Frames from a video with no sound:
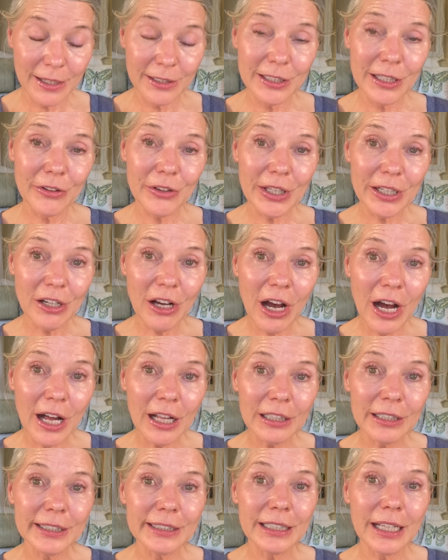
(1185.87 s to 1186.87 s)
Now they
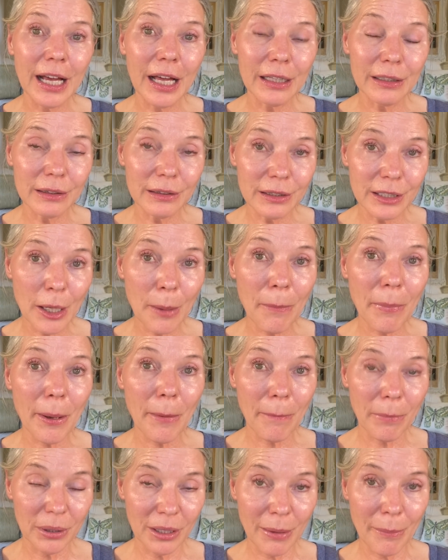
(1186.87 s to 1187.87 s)
call it a lip
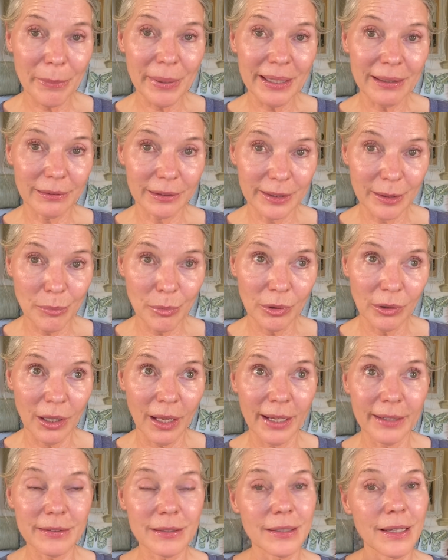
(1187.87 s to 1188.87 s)
plumping lip
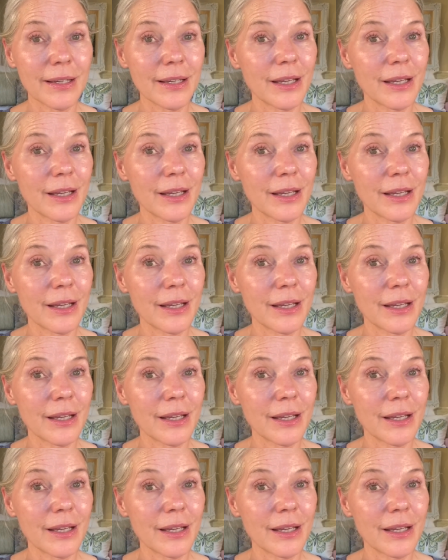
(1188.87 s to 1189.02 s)
gloss,